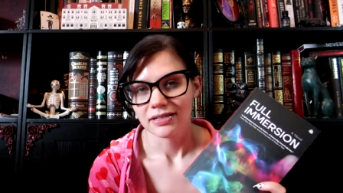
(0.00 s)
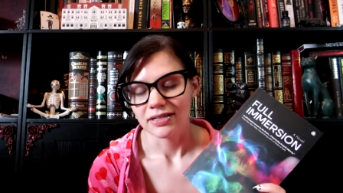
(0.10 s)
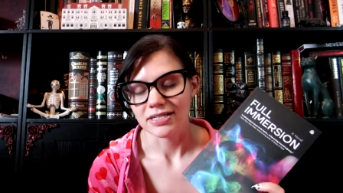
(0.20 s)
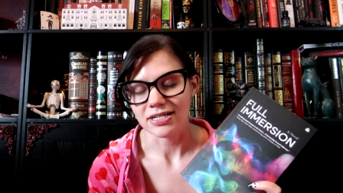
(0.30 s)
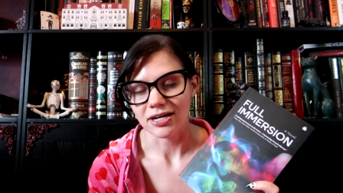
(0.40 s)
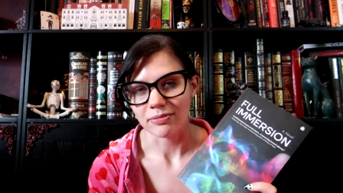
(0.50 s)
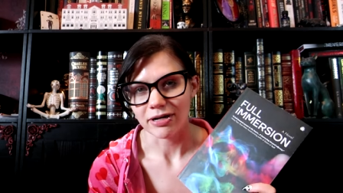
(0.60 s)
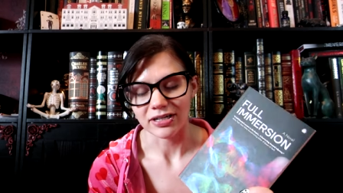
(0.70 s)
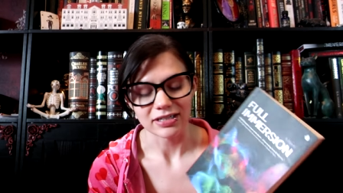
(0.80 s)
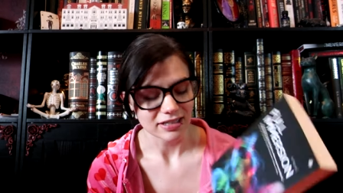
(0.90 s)
let's talk
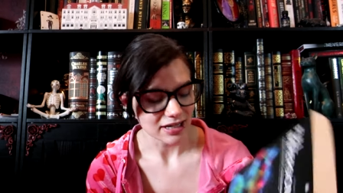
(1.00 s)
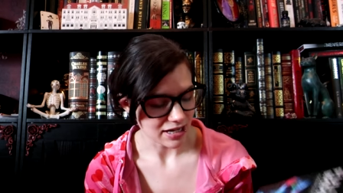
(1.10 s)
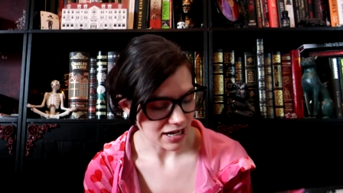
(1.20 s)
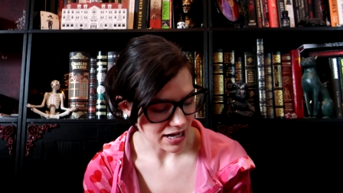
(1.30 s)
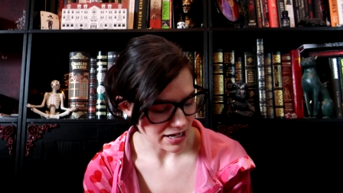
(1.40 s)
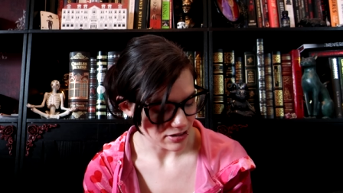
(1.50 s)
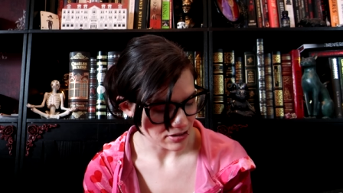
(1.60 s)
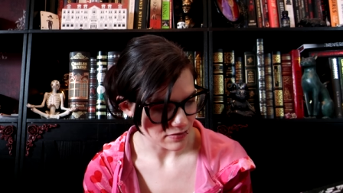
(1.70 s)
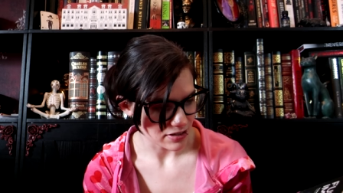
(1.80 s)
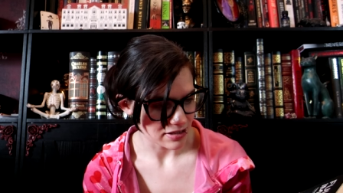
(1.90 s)
about it. I don't
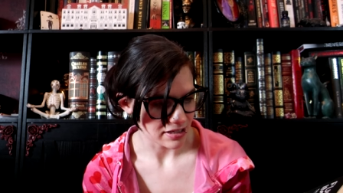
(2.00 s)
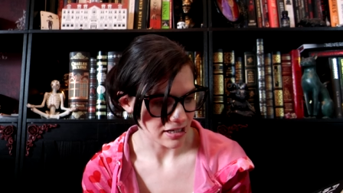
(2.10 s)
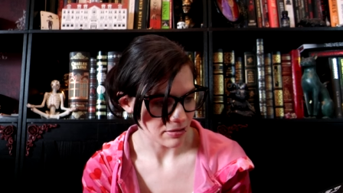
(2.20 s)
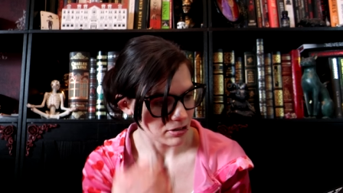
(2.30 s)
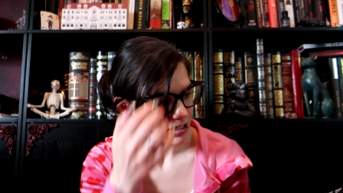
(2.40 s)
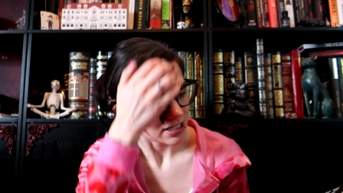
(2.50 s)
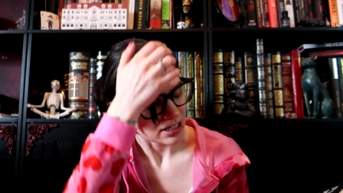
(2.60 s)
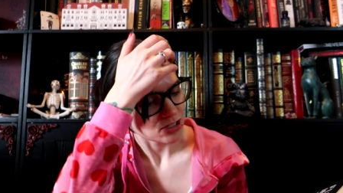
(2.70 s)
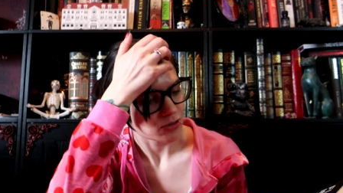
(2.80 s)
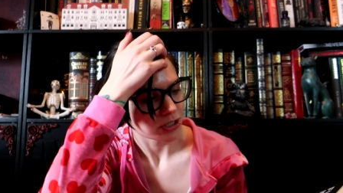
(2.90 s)
even think I want to
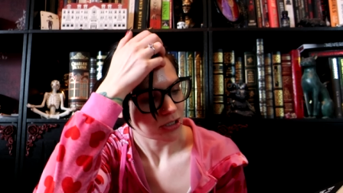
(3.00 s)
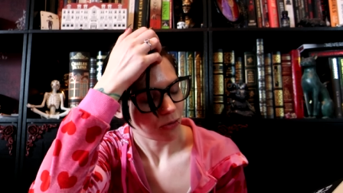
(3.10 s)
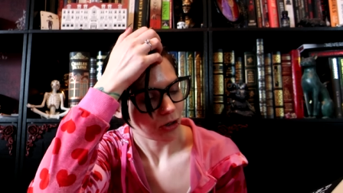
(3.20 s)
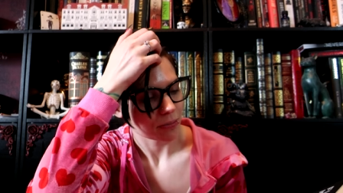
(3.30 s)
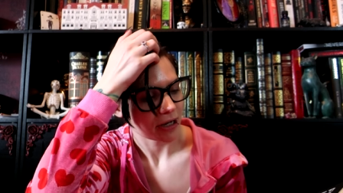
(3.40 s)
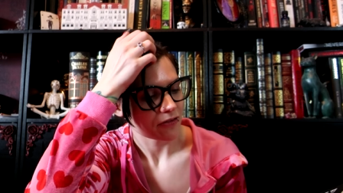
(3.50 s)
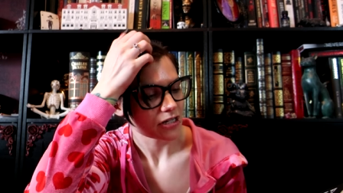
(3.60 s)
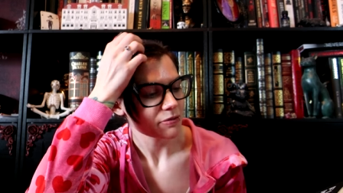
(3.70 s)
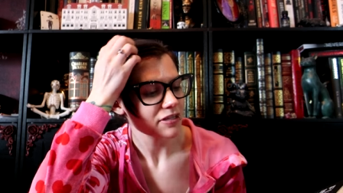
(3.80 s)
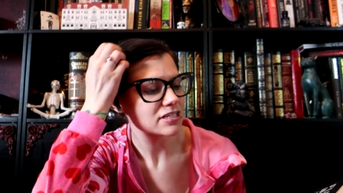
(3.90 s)
say too much more about
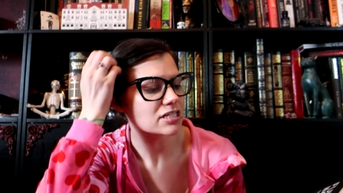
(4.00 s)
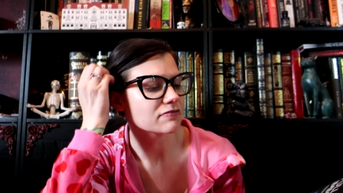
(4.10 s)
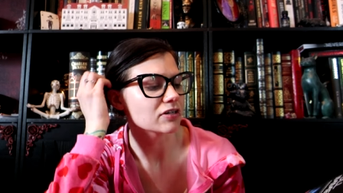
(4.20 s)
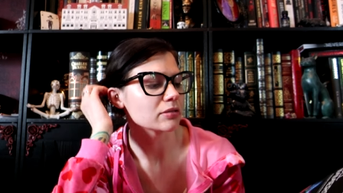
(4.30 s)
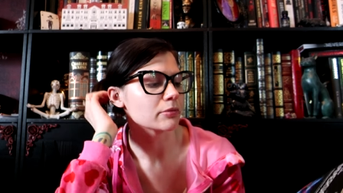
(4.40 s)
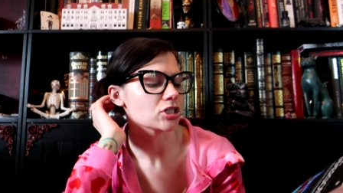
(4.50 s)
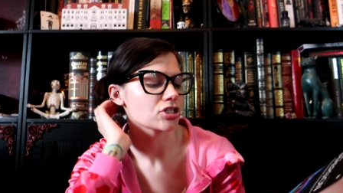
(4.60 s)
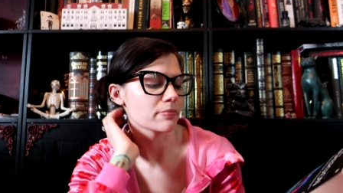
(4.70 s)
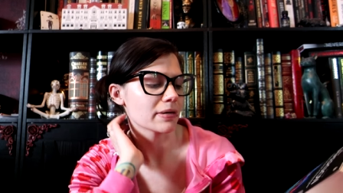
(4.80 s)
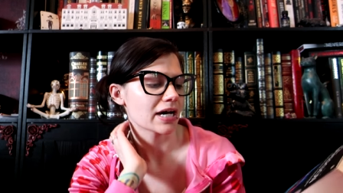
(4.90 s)
this, but this is Full
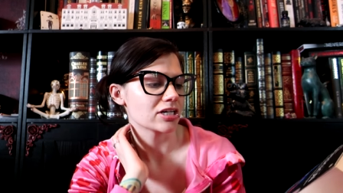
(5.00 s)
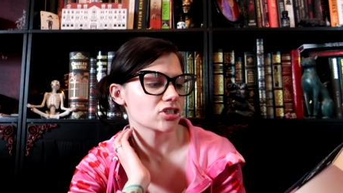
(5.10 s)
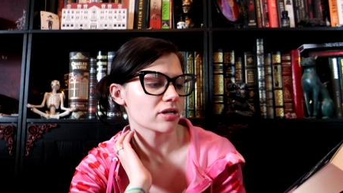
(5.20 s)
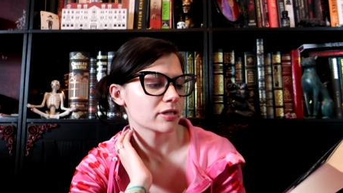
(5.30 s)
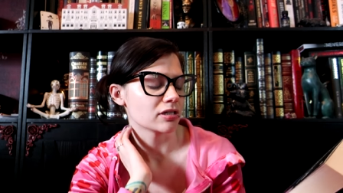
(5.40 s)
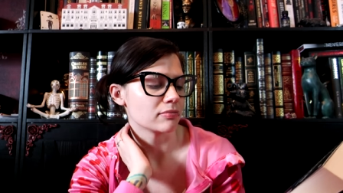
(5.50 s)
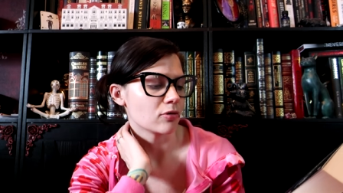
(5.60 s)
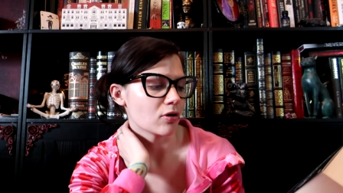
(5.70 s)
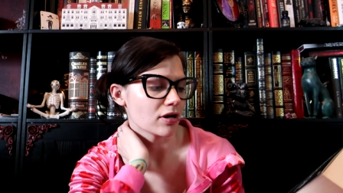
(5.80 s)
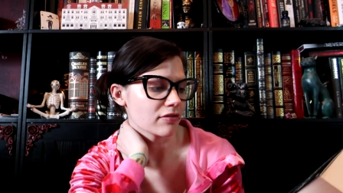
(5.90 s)
Immersion by Gemma
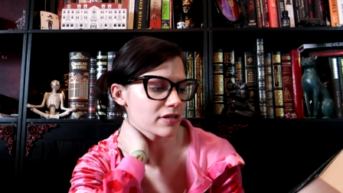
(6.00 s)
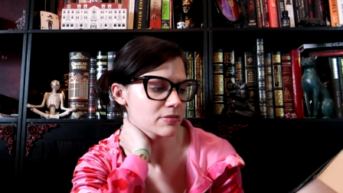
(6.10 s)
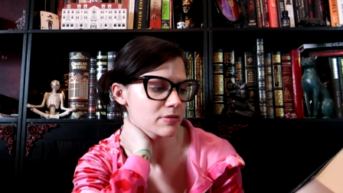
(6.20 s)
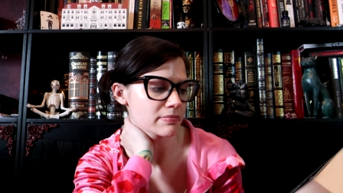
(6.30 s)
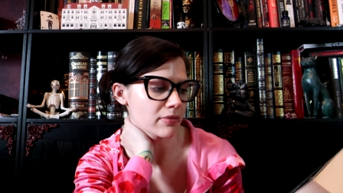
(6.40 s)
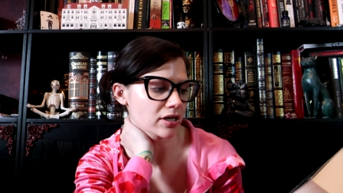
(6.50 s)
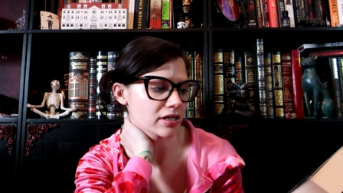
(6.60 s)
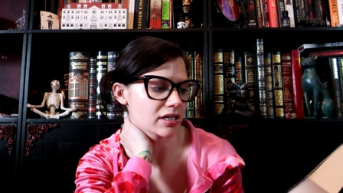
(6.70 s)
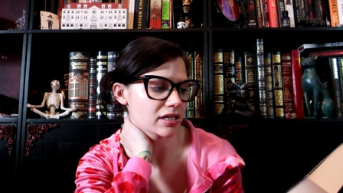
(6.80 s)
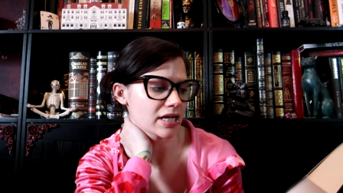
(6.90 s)
Amor. This was
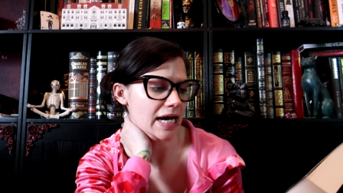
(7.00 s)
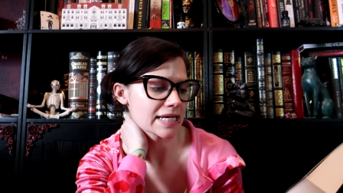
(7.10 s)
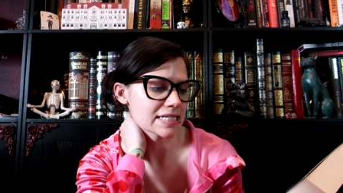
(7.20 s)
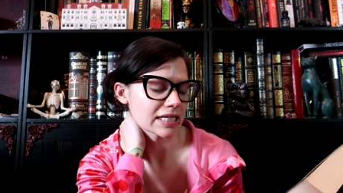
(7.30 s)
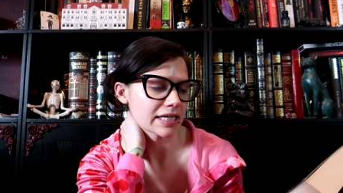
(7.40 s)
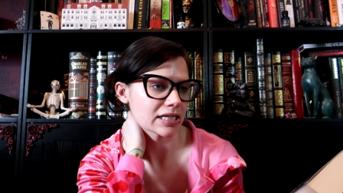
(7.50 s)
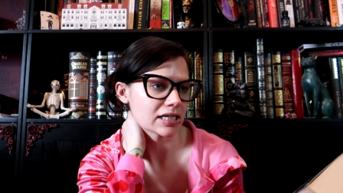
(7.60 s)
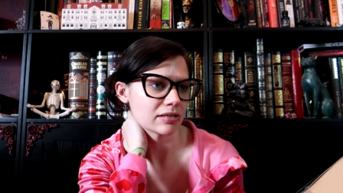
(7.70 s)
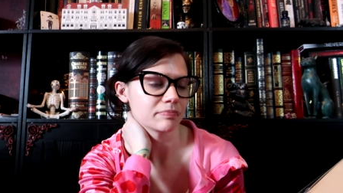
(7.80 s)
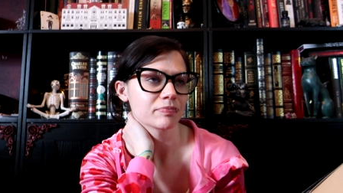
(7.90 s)
marketed as like
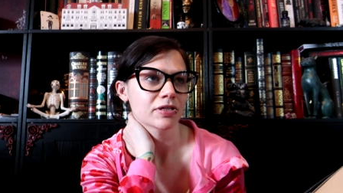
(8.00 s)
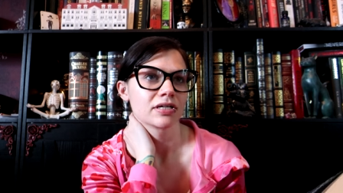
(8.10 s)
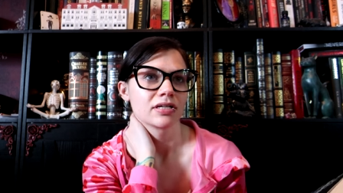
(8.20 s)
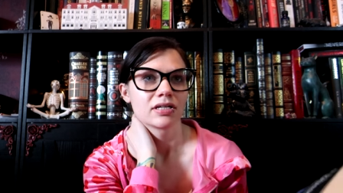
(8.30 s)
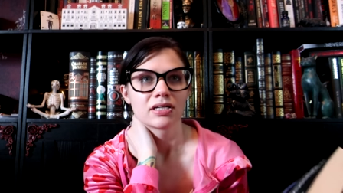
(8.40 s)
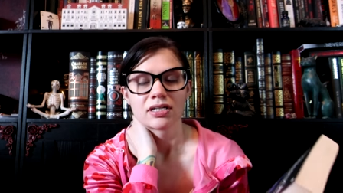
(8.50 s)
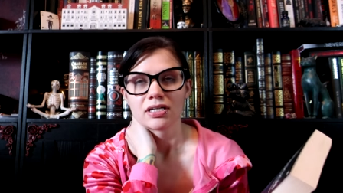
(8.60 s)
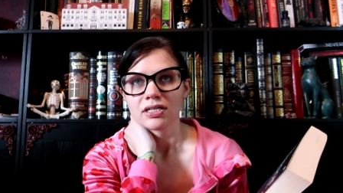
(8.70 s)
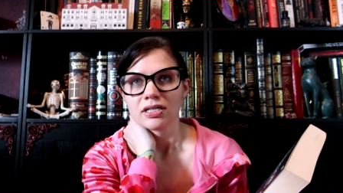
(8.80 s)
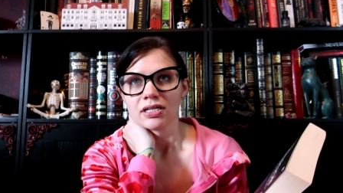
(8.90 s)
a
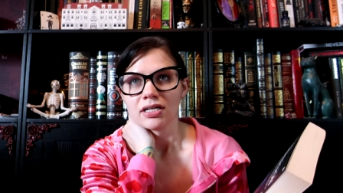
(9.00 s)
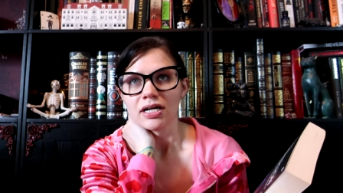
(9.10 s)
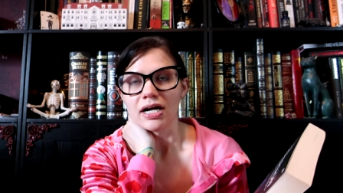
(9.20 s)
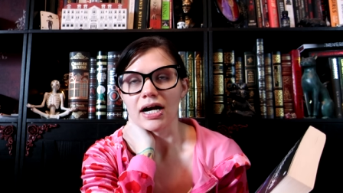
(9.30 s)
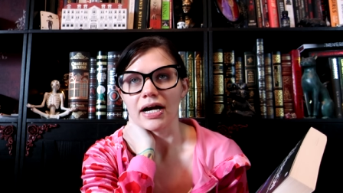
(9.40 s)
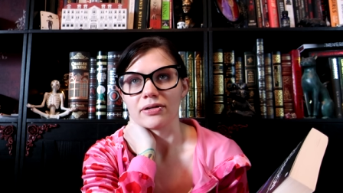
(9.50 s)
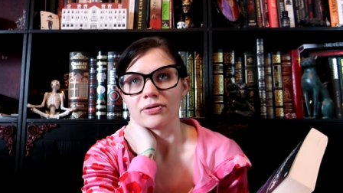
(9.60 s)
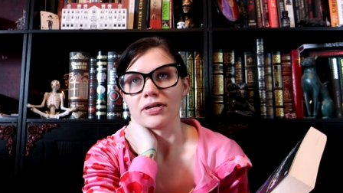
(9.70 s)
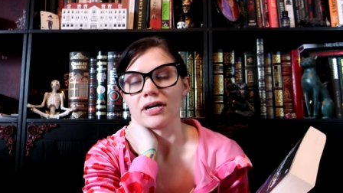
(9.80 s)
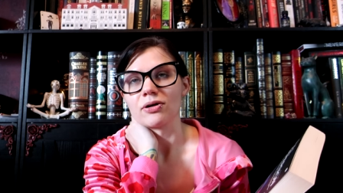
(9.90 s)
I
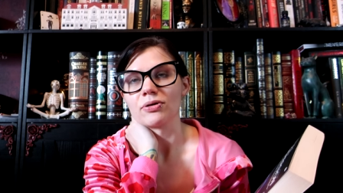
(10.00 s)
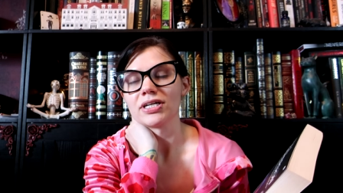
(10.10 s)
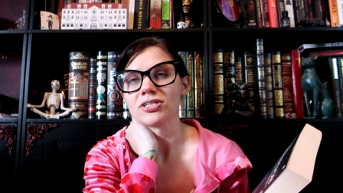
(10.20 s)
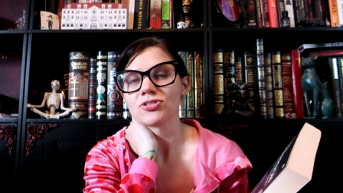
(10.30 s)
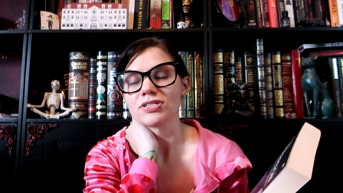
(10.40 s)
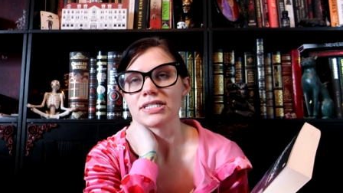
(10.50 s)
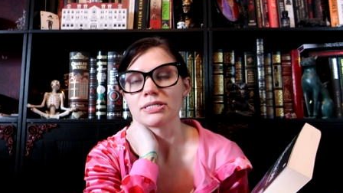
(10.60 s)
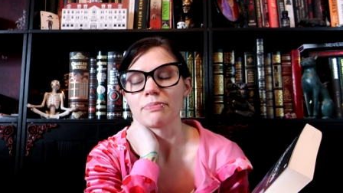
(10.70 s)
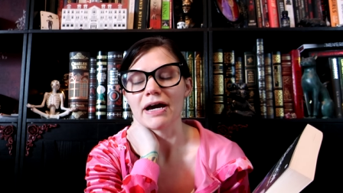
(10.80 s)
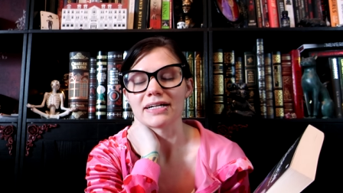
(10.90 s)
don't know,
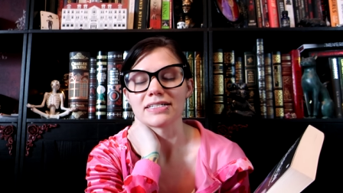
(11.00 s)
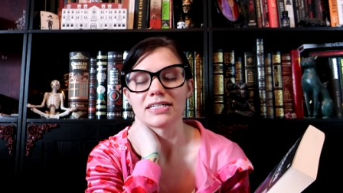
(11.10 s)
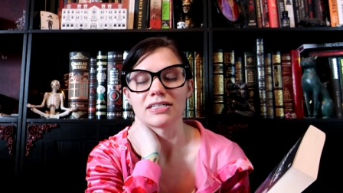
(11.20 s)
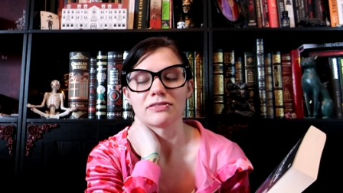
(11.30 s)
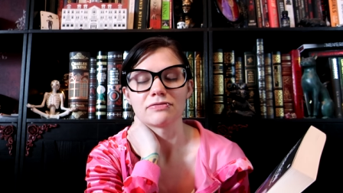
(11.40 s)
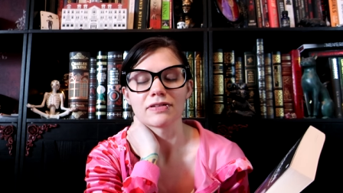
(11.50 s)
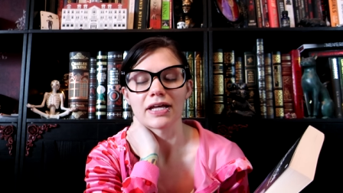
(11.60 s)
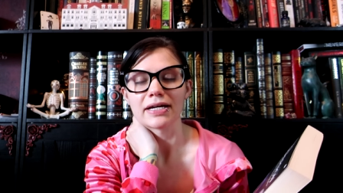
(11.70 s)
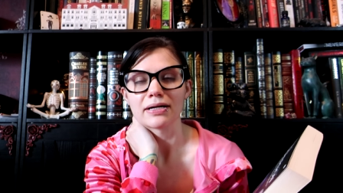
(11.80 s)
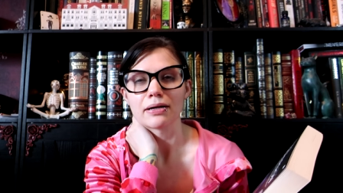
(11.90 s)
introspective,
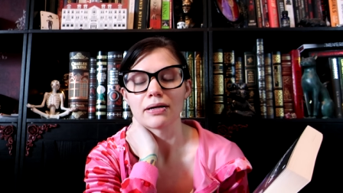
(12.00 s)
like